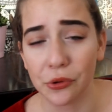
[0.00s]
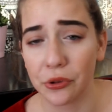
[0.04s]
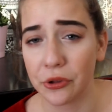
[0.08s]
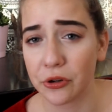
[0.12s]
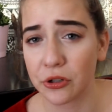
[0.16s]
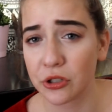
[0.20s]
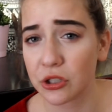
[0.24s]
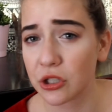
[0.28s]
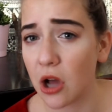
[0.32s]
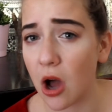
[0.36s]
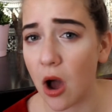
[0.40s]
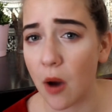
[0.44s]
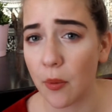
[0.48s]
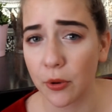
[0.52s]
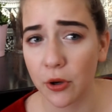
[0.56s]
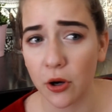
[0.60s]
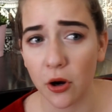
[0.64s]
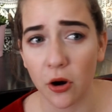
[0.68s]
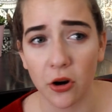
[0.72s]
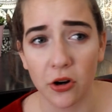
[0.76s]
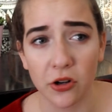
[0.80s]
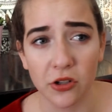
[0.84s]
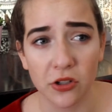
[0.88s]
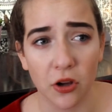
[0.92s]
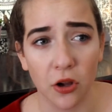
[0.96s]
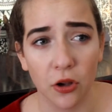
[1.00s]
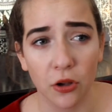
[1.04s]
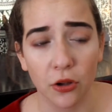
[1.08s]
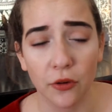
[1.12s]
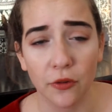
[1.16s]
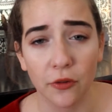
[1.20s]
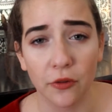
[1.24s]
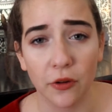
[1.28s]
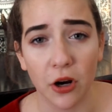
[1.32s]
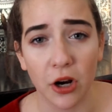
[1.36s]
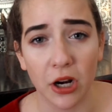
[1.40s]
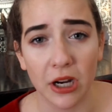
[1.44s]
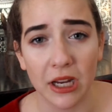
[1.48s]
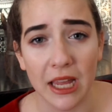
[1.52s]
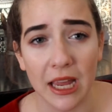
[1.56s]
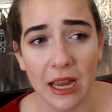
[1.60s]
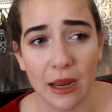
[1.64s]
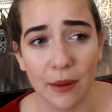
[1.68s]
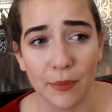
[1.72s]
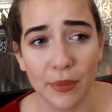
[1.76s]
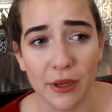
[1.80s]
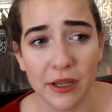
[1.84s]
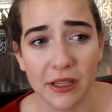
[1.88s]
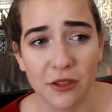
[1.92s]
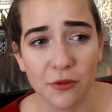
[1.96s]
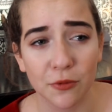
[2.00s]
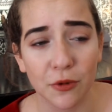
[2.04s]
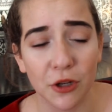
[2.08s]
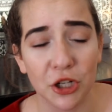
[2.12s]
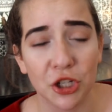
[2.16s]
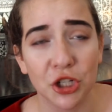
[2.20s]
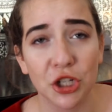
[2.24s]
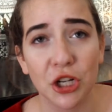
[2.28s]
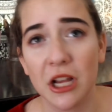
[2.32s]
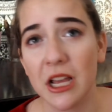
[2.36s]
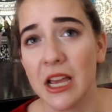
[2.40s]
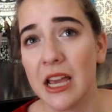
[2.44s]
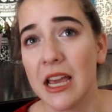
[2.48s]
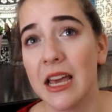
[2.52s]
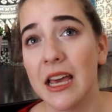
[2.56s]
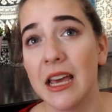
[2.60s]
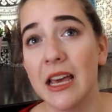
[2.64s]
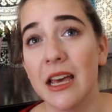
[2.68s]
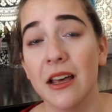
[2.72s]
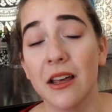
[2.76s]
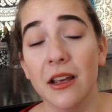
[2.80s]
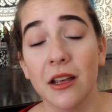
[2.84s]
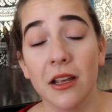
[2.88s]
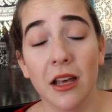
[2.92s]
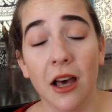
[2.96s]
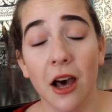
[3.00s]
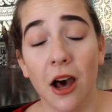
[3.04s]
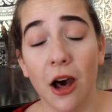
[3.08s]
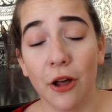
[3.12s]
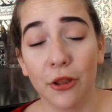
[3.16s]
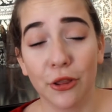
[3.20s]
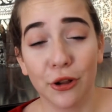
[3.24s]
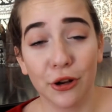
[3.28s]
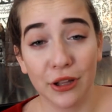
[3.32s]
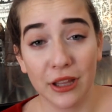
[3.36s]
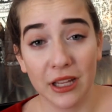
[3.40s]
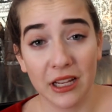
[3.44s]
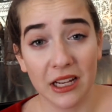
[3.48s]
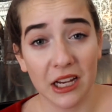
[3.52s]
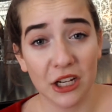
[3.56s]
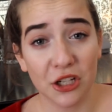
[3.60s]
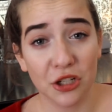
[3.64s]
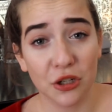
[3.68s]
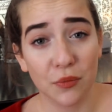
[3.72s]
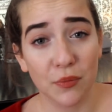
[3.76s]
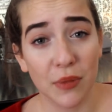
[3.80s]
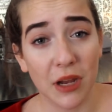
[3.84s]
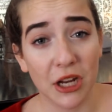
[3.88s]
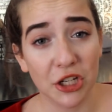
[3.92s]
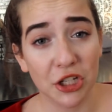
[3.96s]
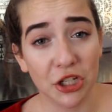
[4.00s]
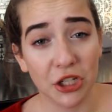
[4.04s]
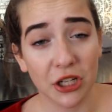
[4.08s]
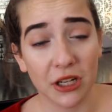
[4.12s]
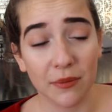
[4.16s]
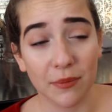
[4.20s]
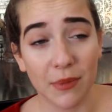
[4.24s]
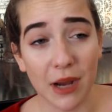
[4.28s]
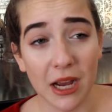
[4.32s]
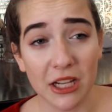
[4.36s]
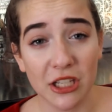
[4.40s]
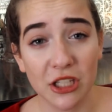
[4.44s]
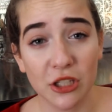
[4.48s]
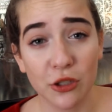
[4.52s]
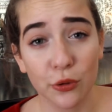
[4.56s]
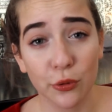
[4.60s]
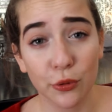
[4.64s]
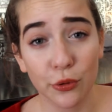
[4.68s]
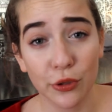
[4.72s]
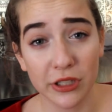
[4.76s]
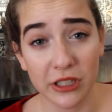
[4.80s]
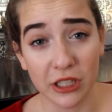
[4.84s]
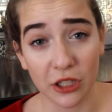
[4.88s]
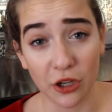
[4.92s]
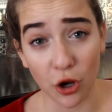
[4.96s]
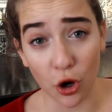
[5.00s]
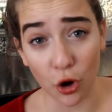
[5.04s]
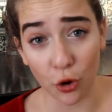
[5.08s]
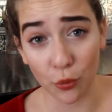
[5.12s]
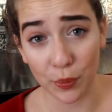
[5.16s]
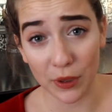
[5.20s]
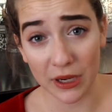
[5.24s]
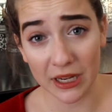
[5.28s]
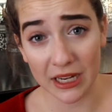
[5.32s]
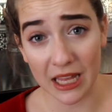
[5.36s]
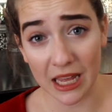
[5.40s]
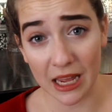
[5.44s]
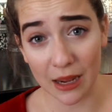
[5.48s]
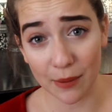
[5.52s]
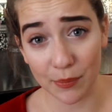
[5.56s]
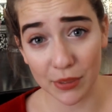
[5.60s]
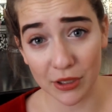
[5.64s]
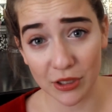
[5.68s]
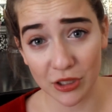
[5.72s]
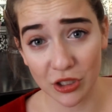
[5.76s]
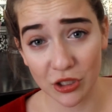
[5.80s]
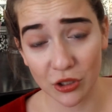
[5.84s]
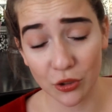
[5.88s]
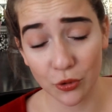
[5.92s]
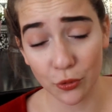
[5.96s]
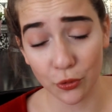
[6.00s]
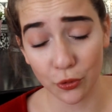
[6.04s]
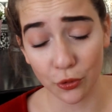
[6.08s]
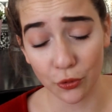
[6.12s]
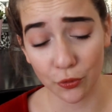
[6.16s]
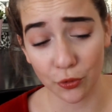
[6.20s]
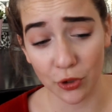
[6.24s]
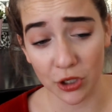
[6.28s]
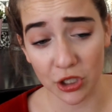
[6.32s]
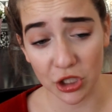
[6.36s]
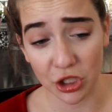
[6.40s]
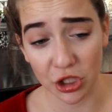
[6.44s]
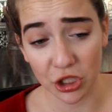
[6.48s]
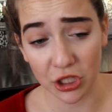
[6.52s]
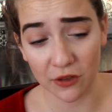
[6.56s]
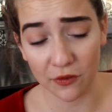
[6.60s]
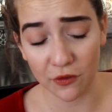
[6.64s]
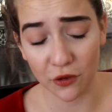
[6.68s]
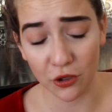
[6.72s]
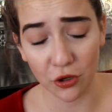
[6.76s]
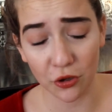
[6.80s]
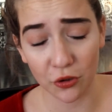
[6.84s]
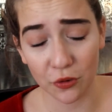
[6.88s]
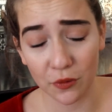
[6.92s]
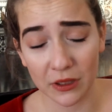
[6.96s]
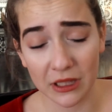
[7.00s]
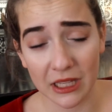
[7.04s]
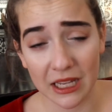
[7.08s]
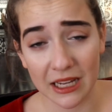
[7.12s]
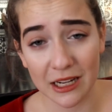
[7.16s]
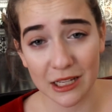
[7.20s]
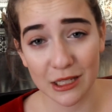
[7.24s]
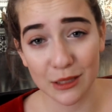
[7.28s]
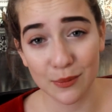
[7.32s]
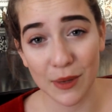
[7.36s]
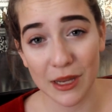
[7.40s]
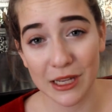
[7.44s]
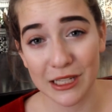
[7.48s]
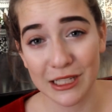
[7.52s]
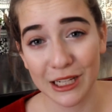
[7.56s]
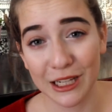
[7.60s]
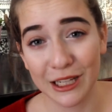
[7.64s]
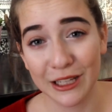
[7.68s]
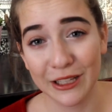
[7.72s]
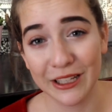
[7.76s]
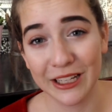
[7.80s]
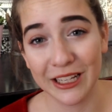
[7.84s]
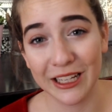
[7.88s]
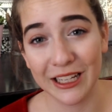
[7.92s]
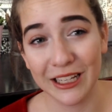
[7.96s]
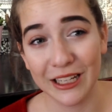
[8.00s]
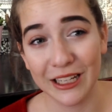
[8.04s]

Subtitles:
There's cop cars all over our campus, which, other thing I should mention, my school is an open campus school, which, if you don't know what that is, basically